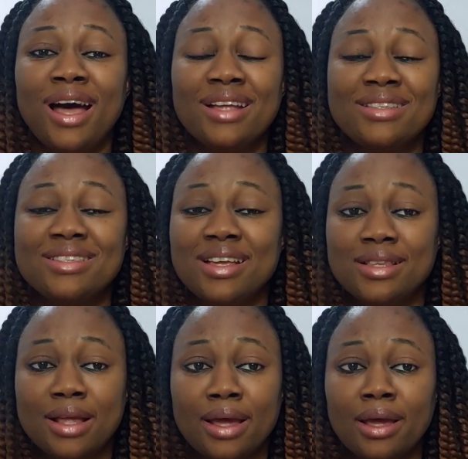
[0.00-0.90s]

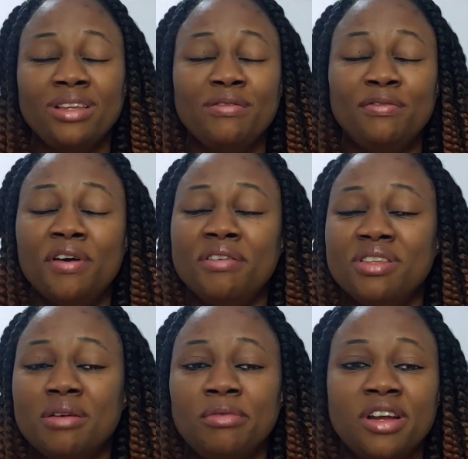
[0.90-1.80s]
artisans, like, I had a very
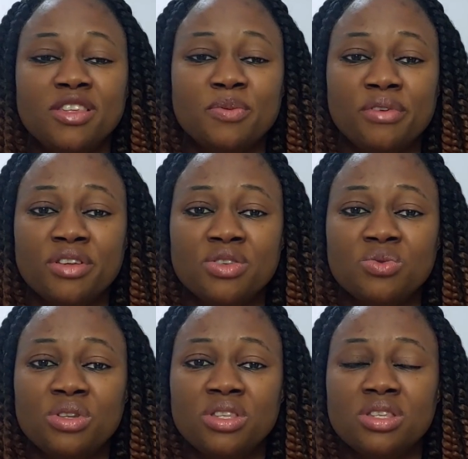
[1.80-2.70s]
terrible experience
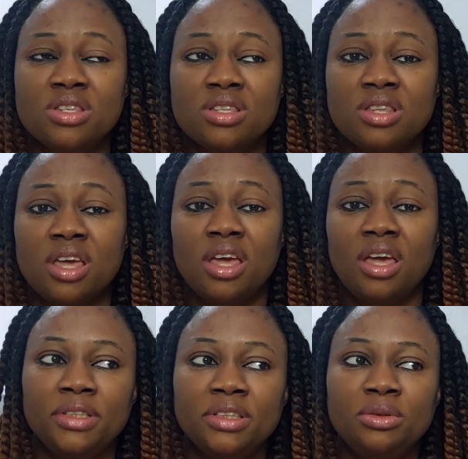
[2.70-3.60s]
with the
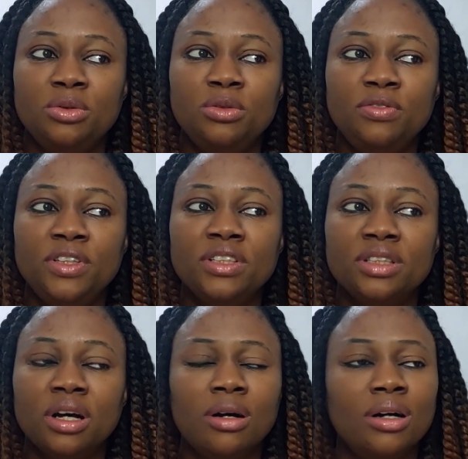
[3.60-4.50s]
person who
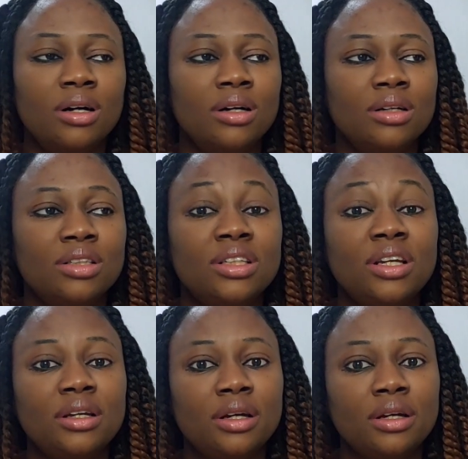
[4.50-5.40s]
fixed our
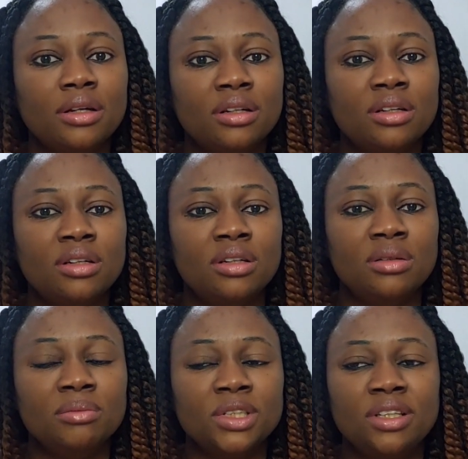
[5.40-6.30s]
sink.
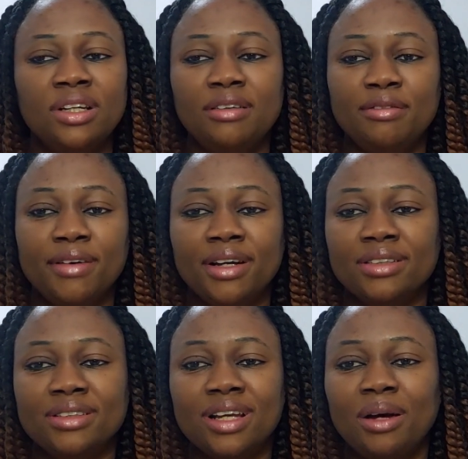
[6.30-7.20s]
In
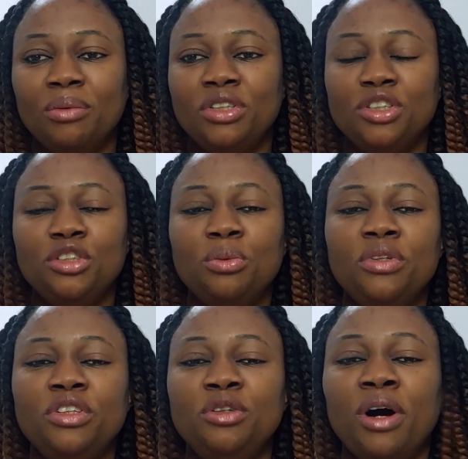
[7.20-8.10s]
fact, I wish, you know,
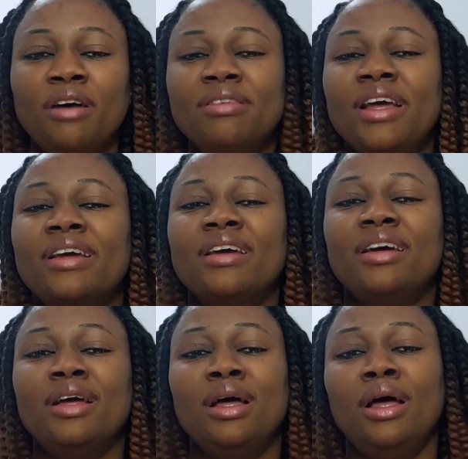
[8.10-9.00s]
when you have like
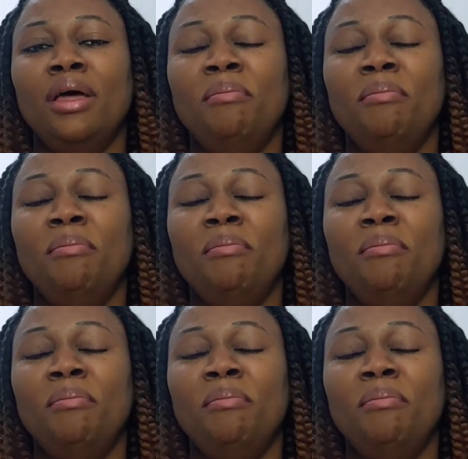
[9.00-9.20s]
a